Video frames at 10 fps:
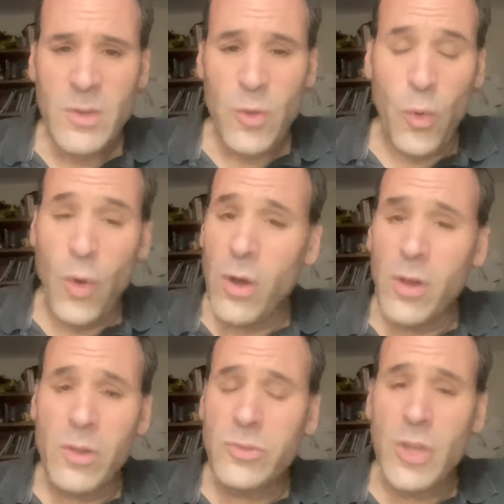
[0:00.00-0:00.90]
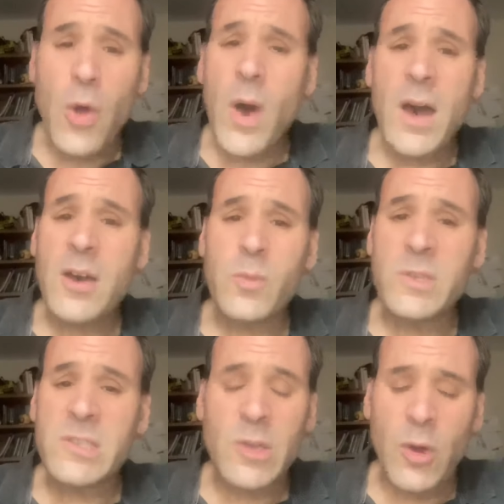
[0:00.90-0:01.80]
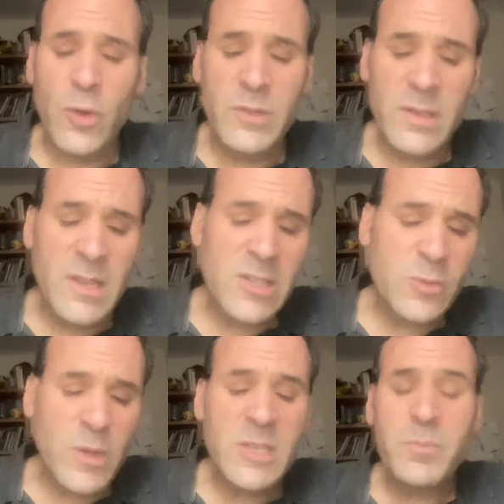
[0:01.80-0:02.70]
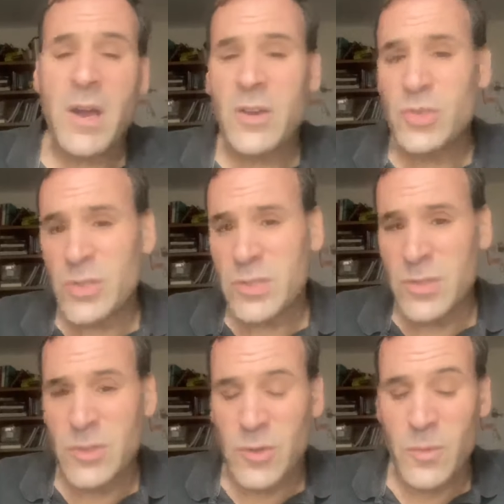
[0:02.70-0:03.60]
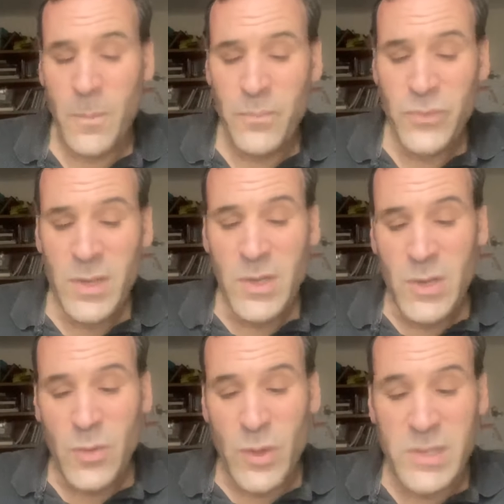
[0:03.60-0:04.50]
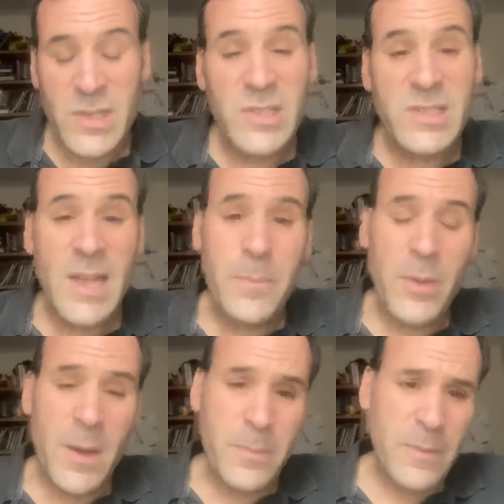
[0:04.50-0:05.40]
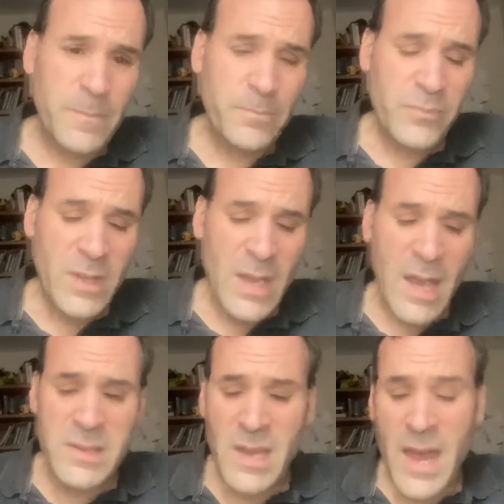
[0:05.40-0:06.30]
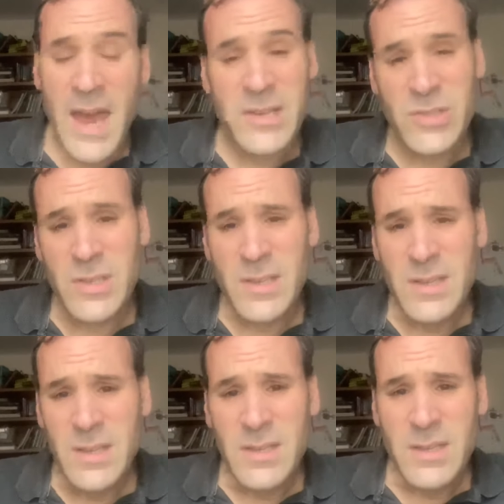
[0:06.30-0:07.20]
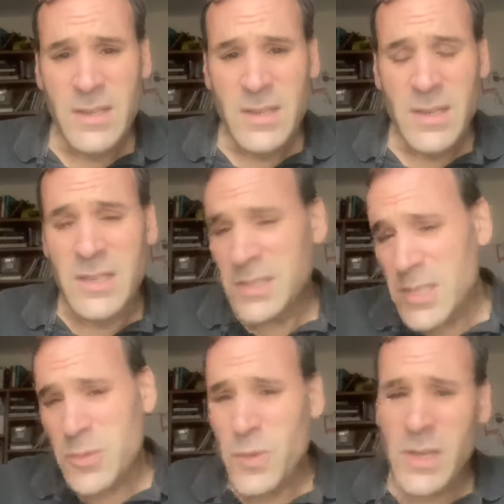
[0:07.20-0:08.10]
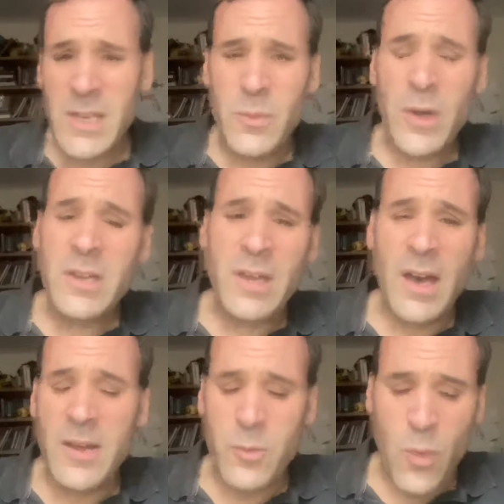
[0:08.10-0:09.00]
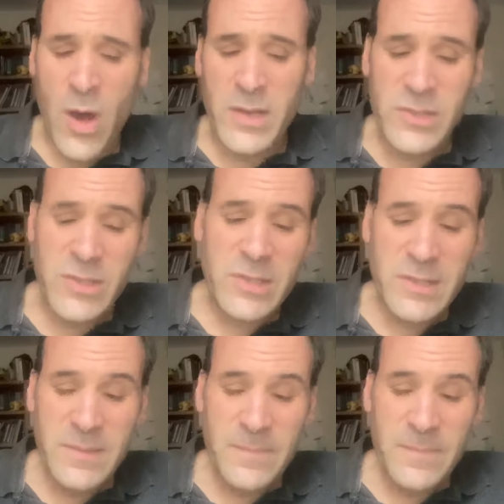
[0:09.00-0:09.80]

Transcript: All Noach was told in this week's Parsha to do was to step up and to ask, is this really what God wants?